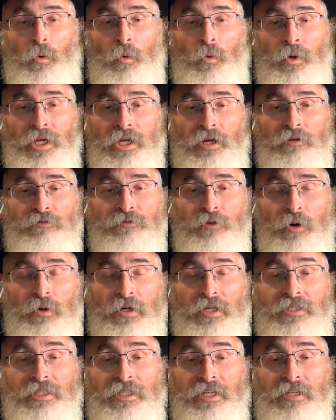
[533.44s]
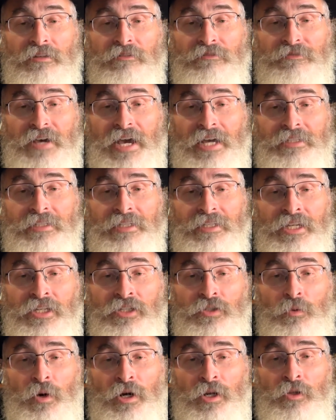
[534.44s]
We are focusing on the fact that
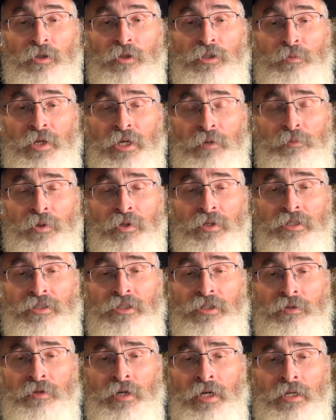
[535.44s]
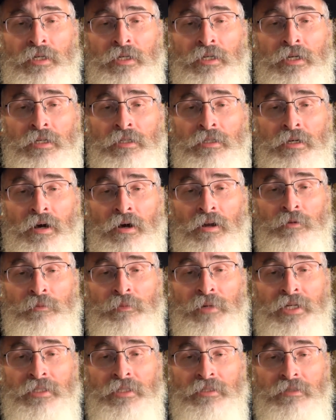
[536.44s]
each one of those people is created in God
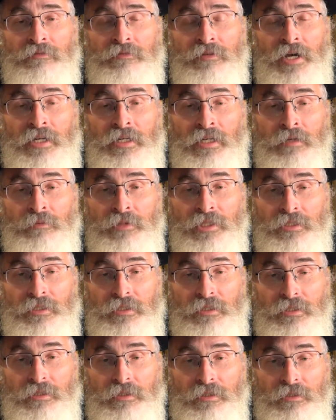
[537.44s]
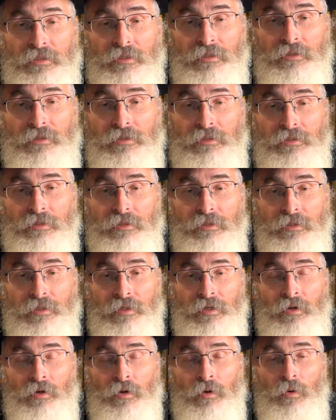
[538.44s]
Almighty's divine image.
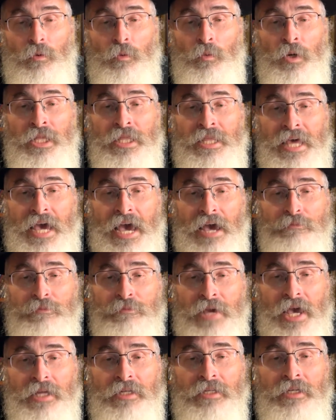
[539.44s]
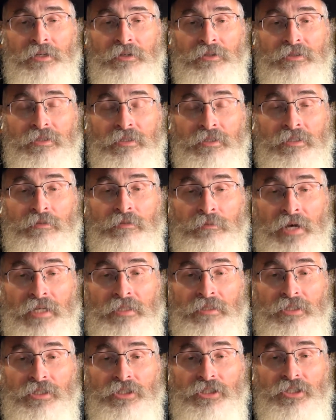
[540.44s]
When that man hears this
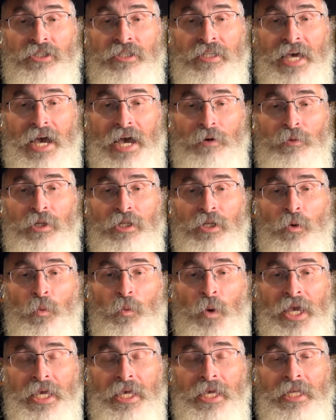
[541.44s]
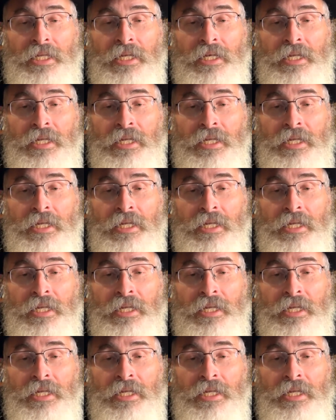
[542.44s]
message, that will awaken